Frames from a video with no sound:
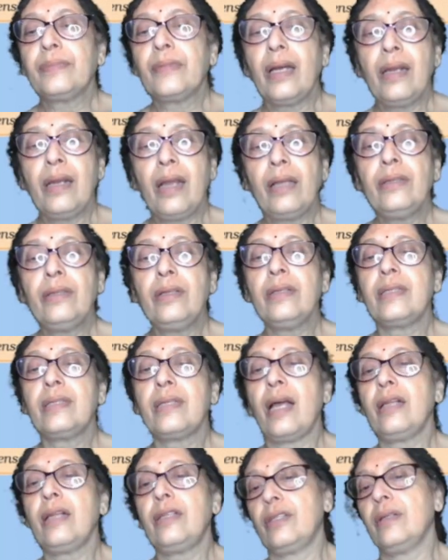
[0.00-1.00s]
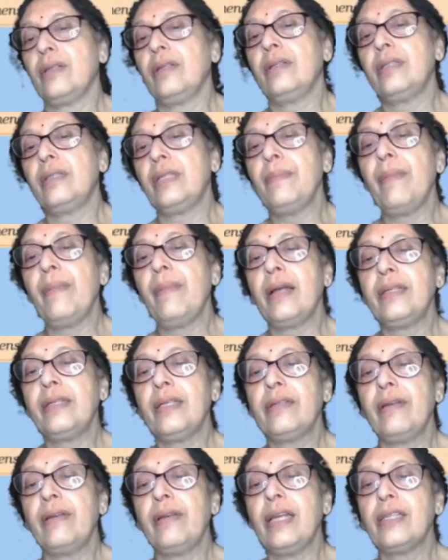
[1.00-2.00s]
another such a
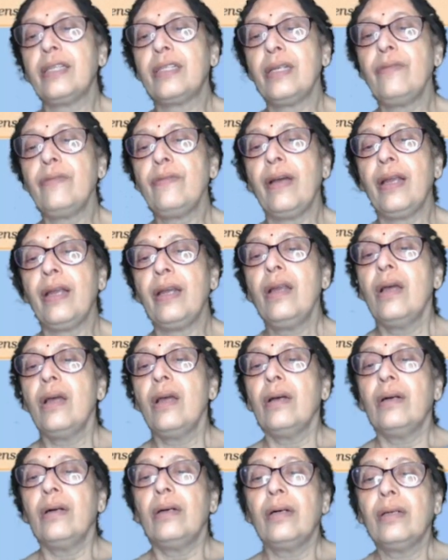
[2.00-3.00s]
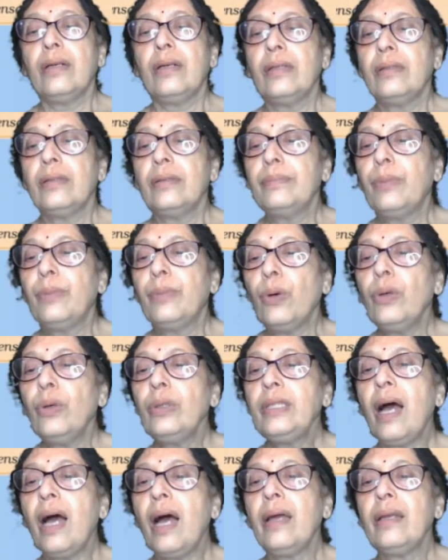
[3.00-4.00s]
symbiotic relation where
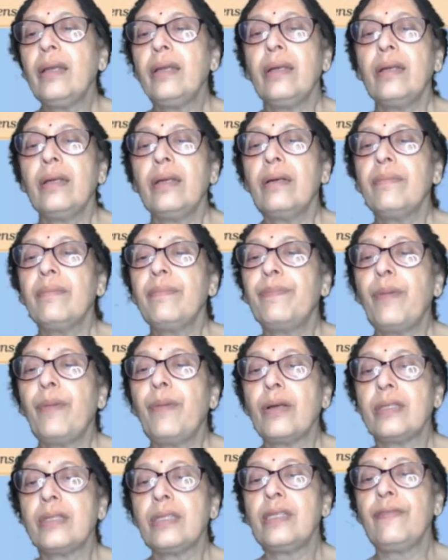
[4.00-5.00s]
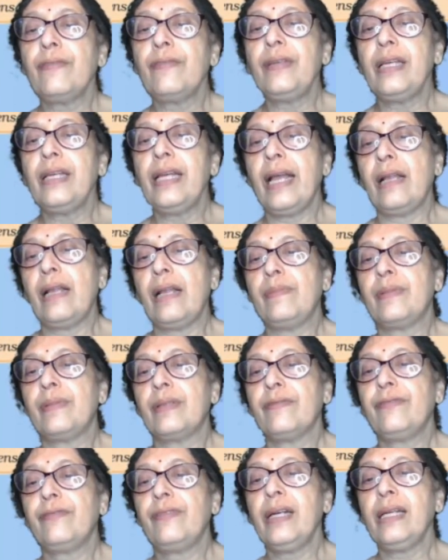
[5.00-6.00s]
both are positively
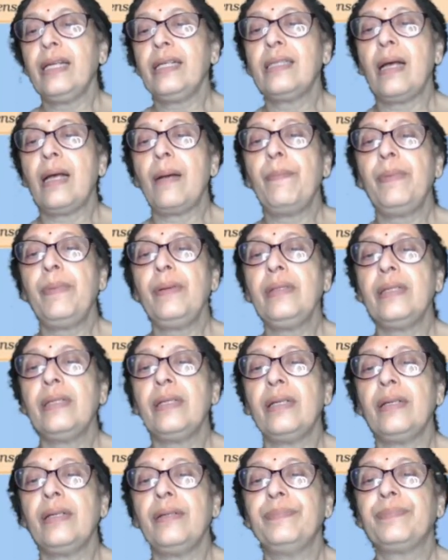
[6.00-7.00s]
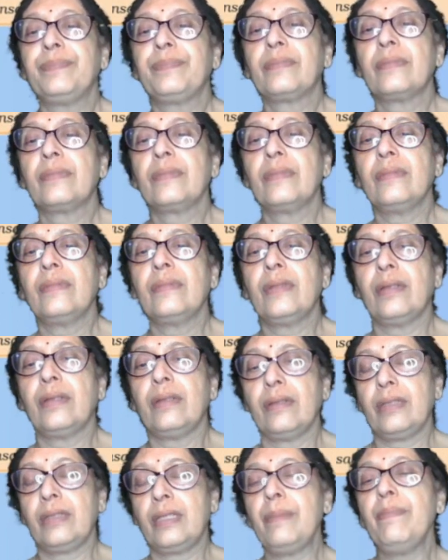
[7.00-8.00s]
helped. For example, the
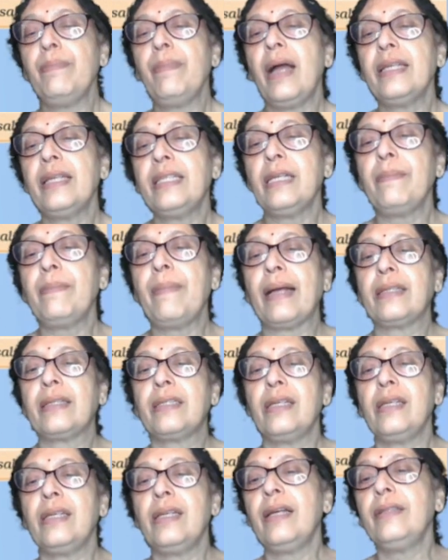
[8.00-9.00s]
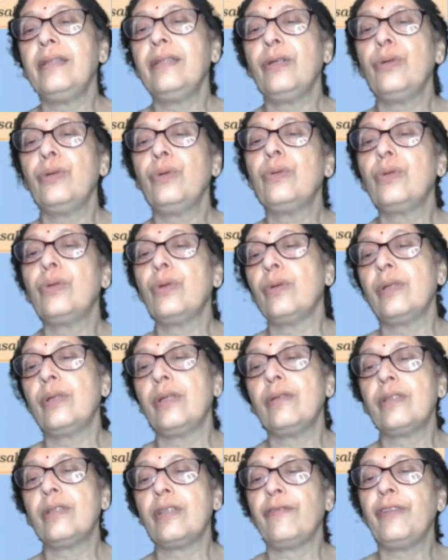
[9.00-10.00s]
symbiotic bacteria in the root
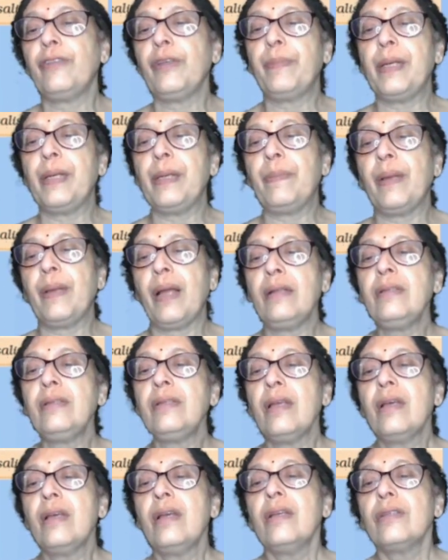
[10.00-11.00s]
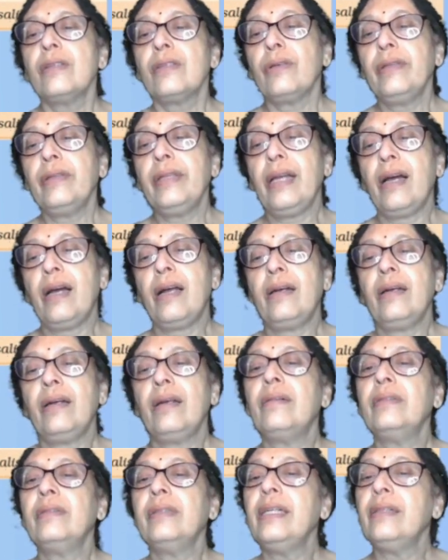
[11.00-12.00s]
nodules of the pea plants. So they
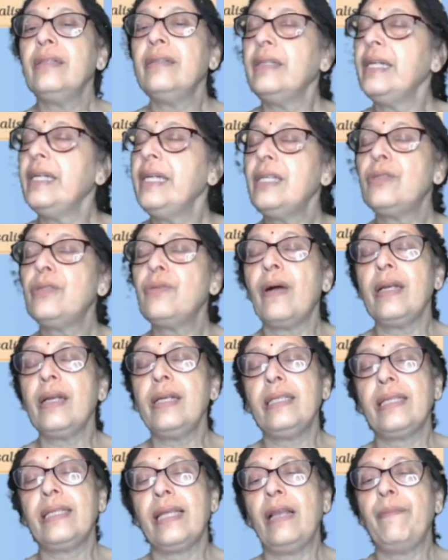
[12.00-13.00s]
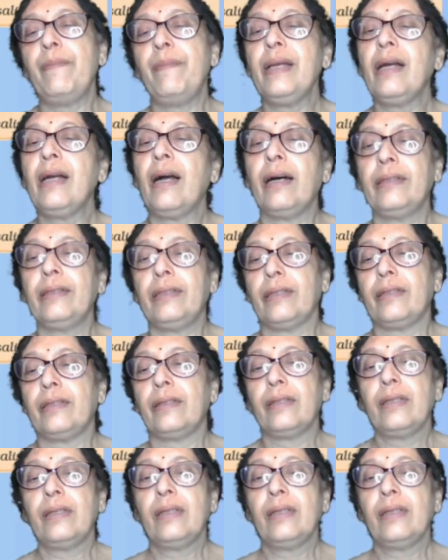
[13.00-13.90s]
are, each one is helping other.